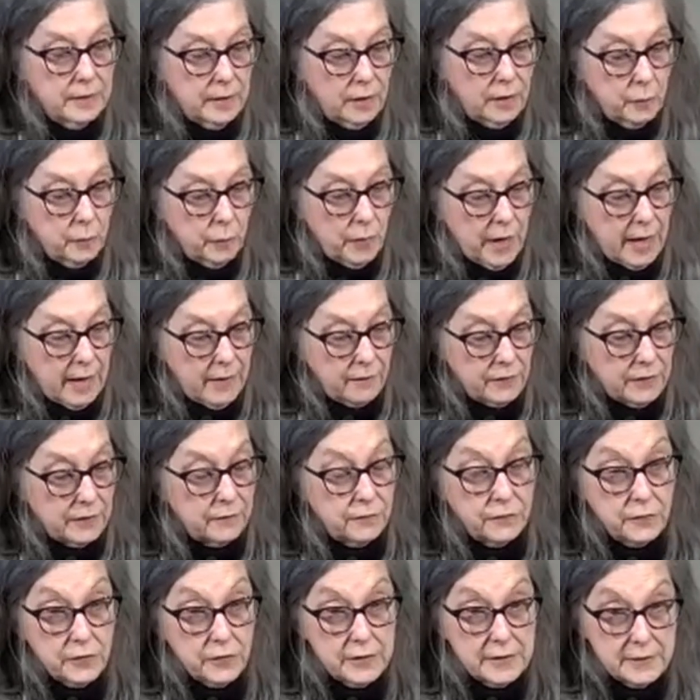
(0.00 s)
arriving
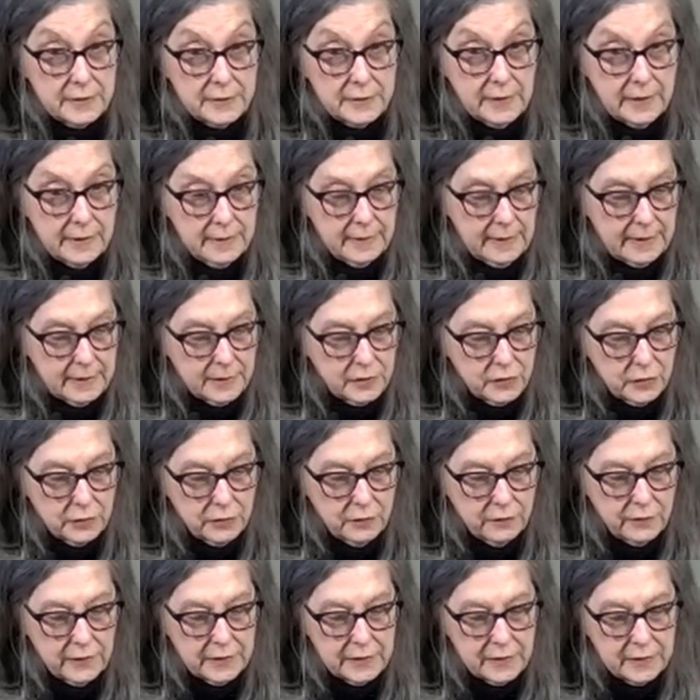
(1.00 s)
for the Sunday
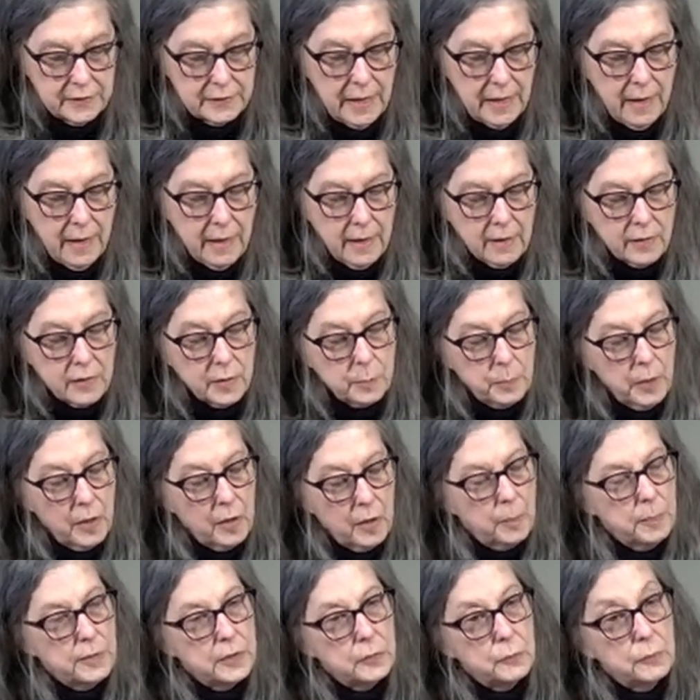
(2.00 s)
service, the
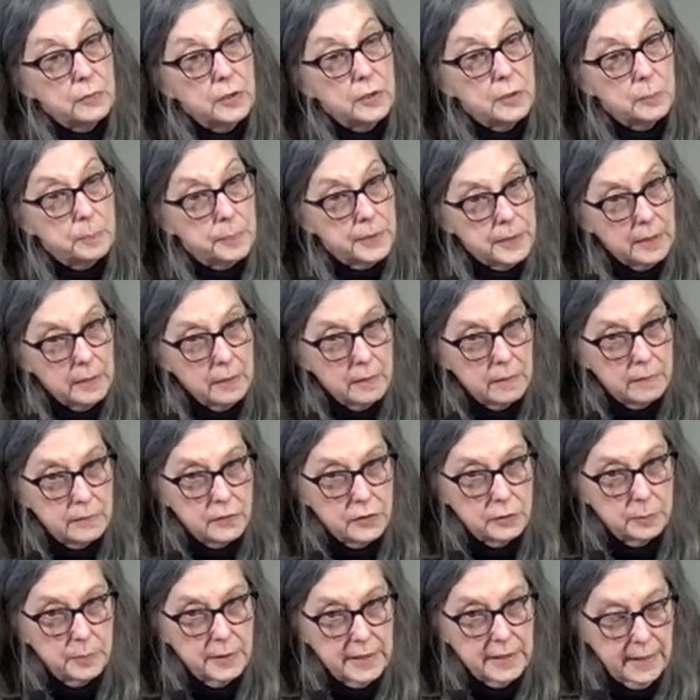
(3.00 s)
pulpit would appear to
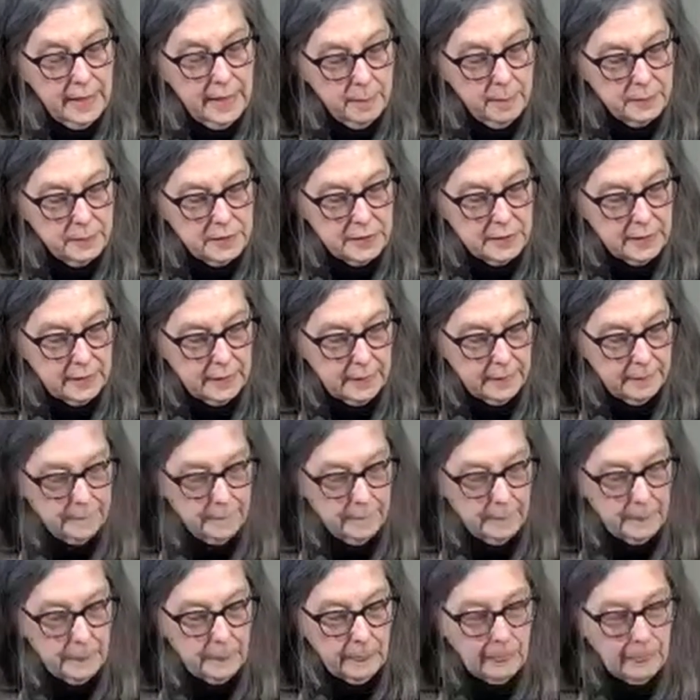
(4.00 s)
be empty.
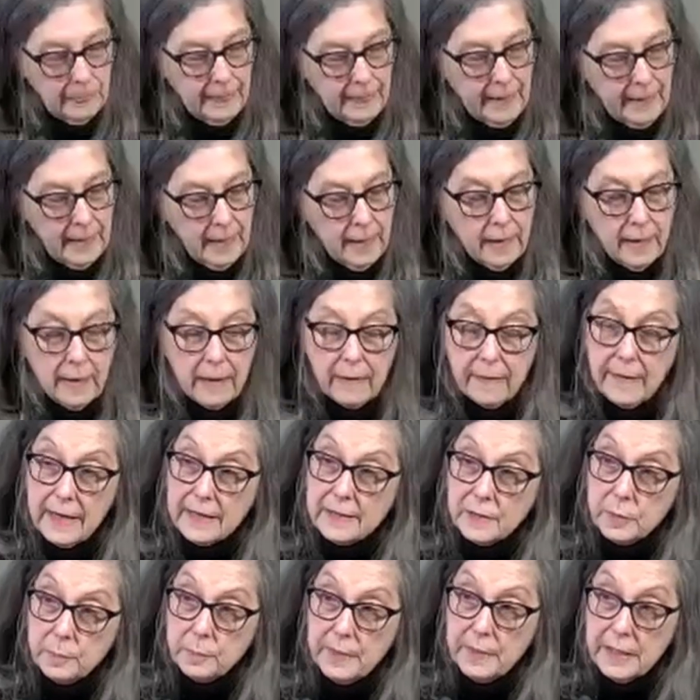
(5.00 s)

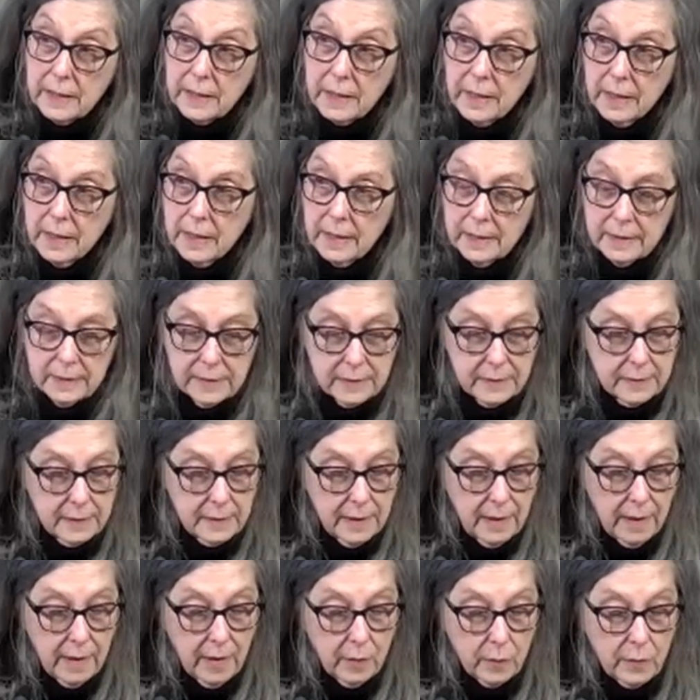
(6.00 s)
That's because,
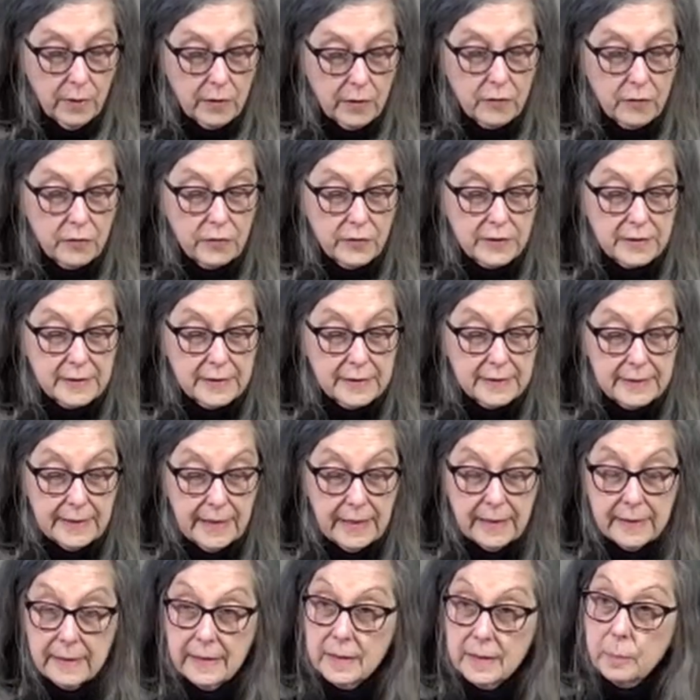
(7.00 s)
rather than
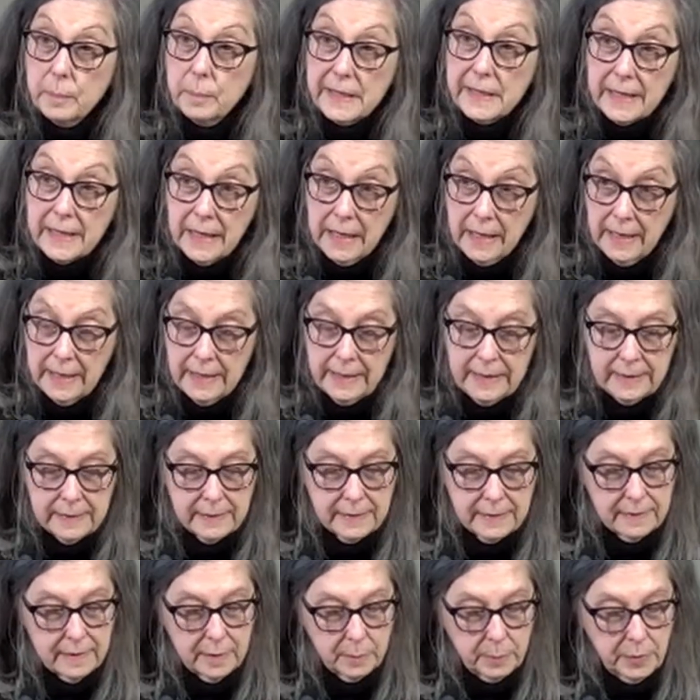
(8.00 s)
standing behind
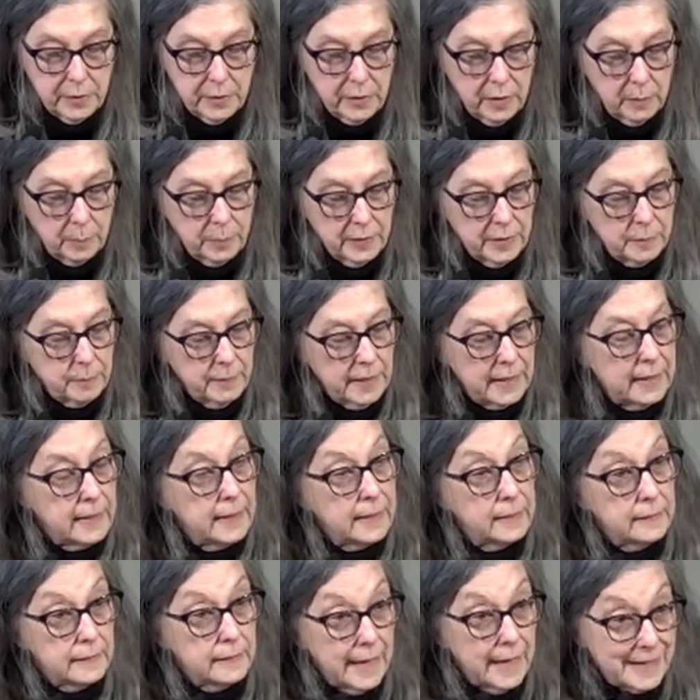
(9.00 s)
the pulpit
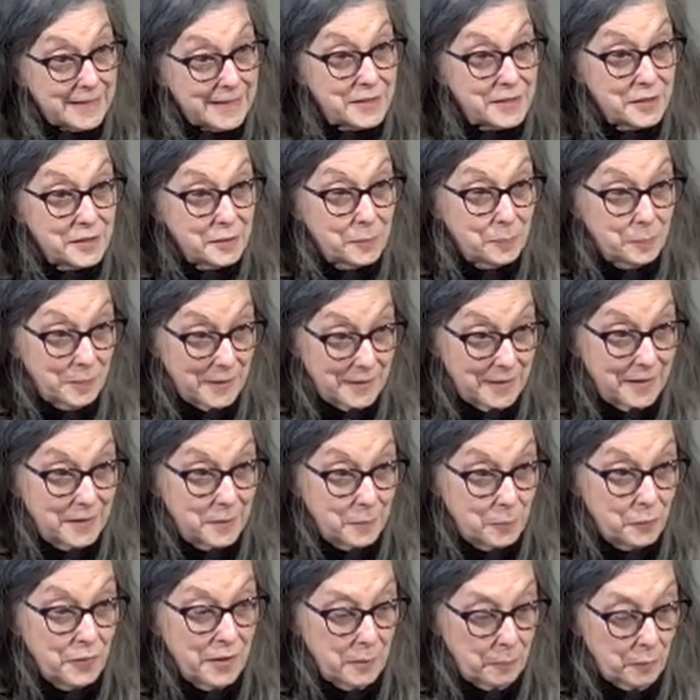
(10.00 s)
making
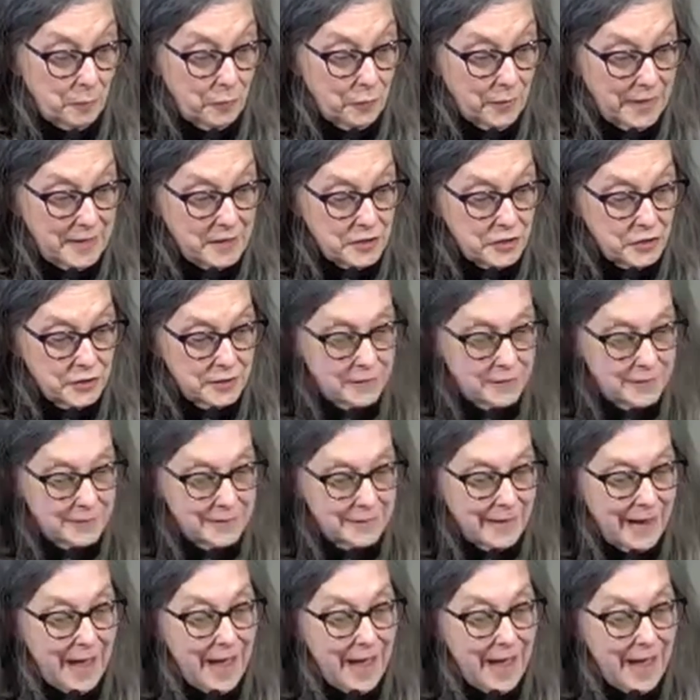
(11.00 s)
last-minute preparations,